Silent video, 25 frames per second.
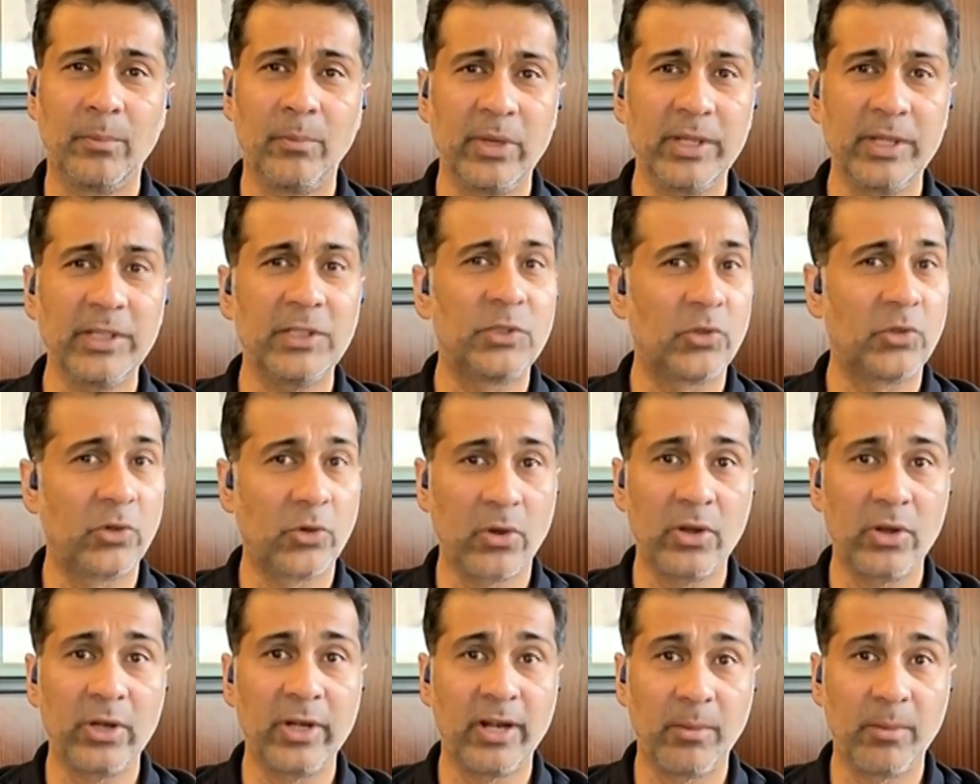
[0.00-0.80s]
pretty
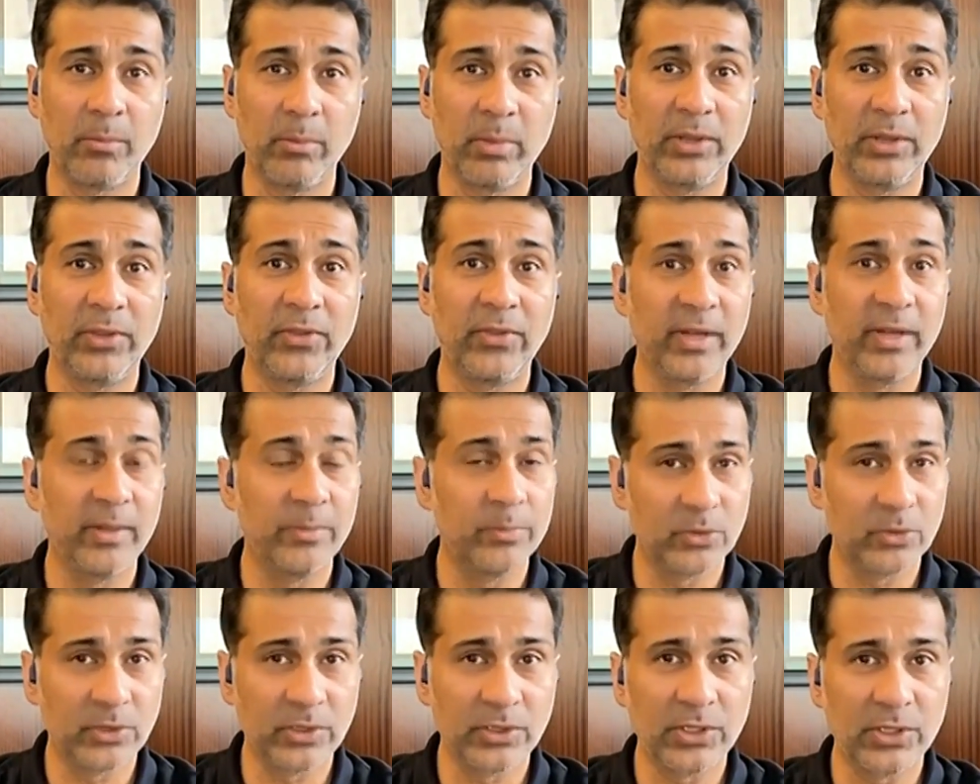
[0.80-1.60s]
strong number three
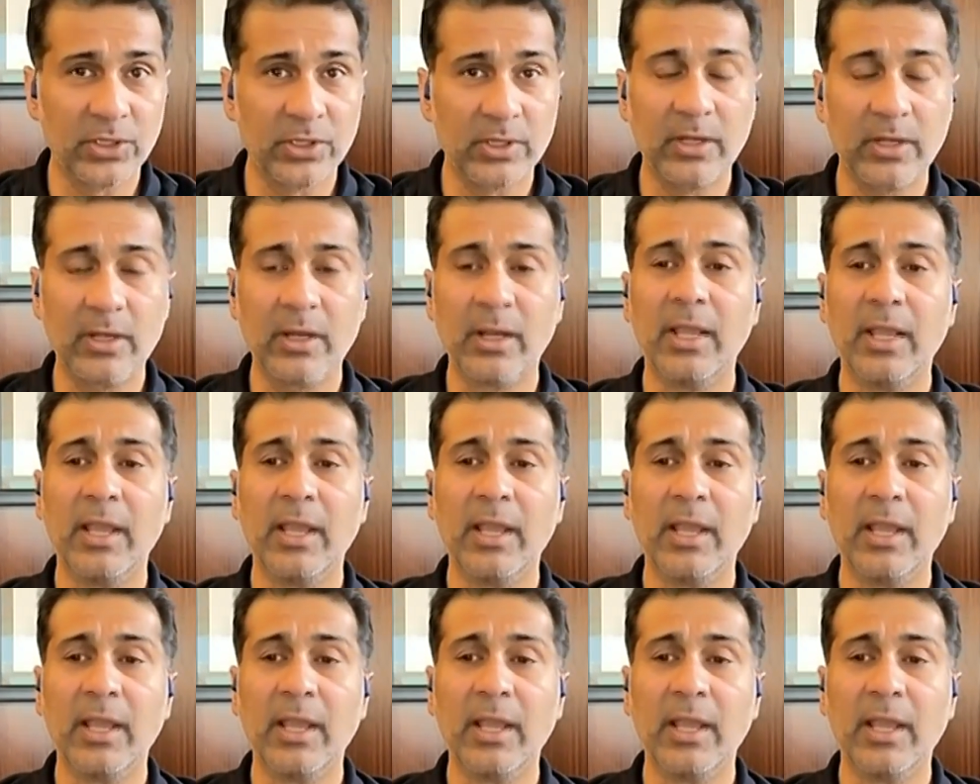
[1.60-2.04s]
position.